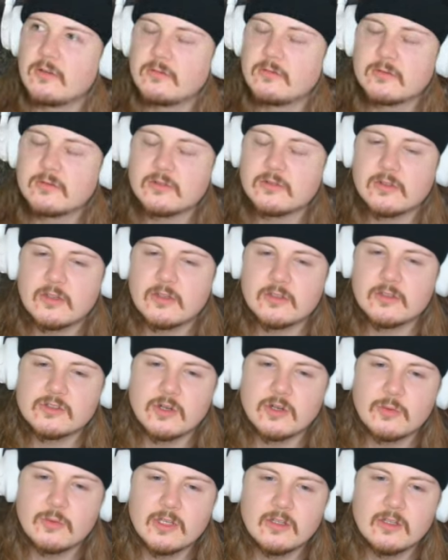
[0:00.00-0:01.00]
Joey,
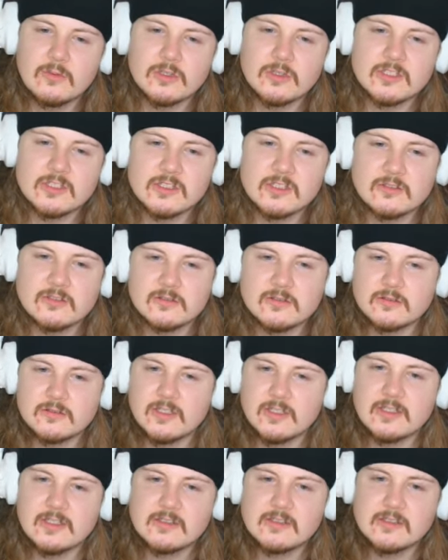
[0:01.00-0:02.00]
which is
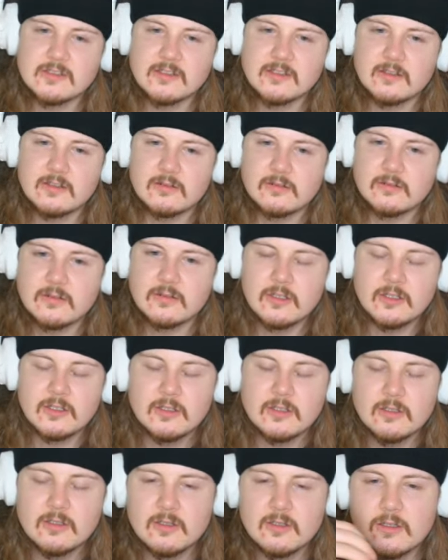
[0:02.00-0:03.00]
DNC and
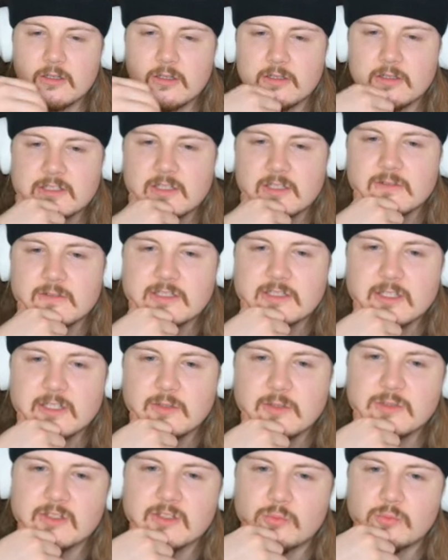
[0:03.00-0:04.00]
Silver State, which are
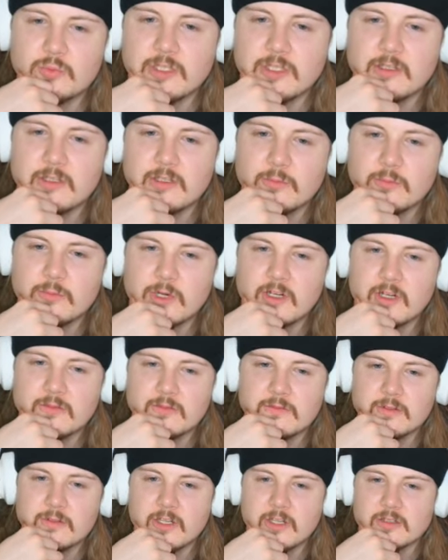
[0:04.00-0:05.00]
really rough, kind
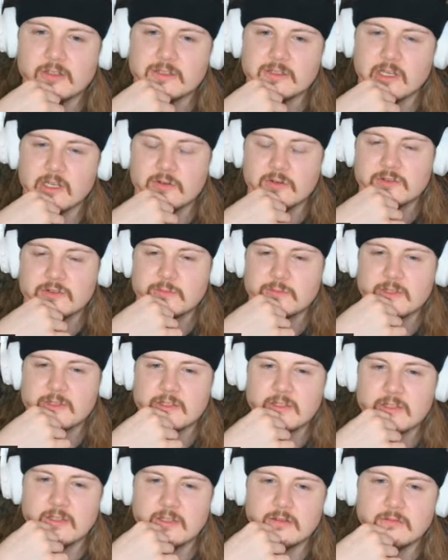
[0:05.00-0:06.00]
of slow speed,
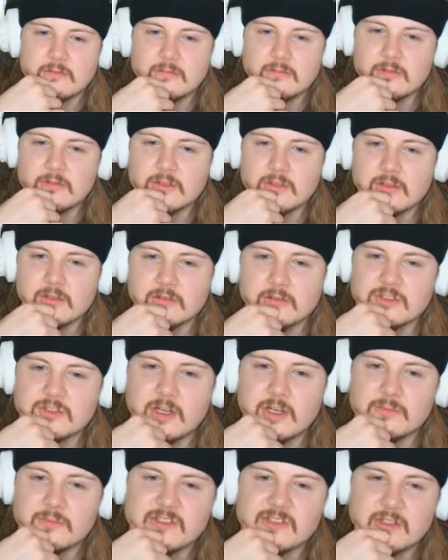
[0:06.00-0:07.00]
your jumps
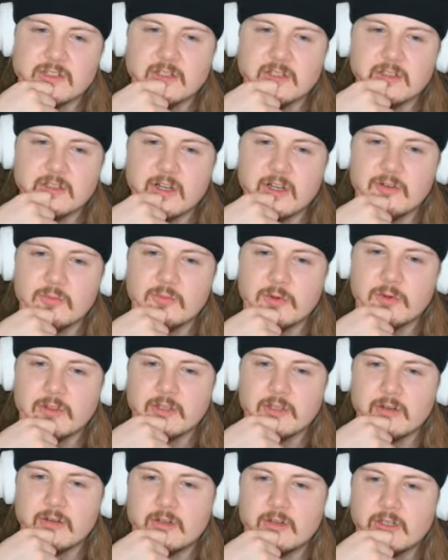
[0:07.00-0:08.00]
are kind of what they
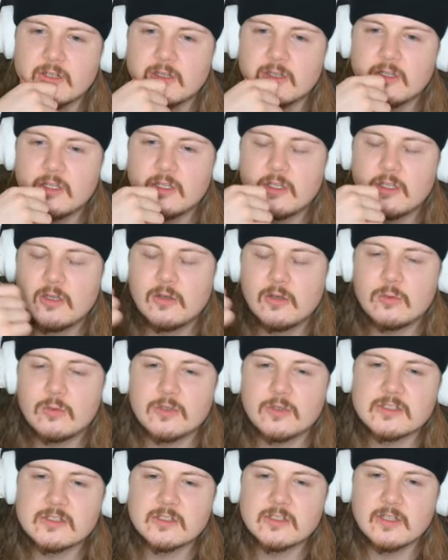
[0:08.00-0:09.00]
are. Whereas and
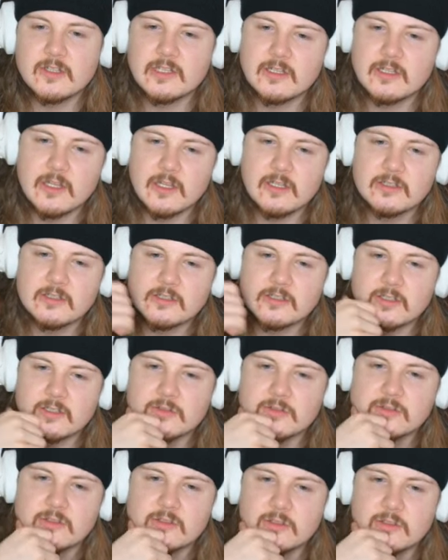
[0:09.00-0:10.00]
then in the East Coast, you
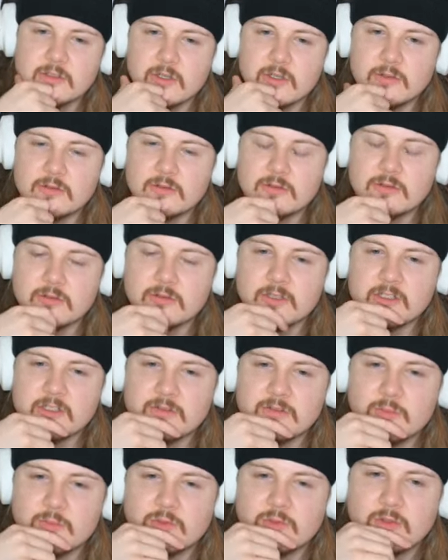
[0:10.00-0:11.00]
go to these
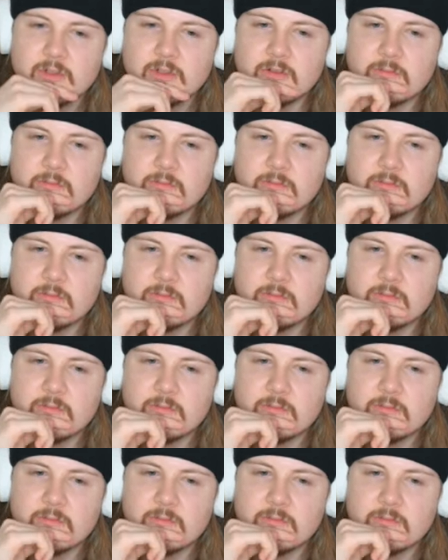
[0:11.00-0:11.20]
more,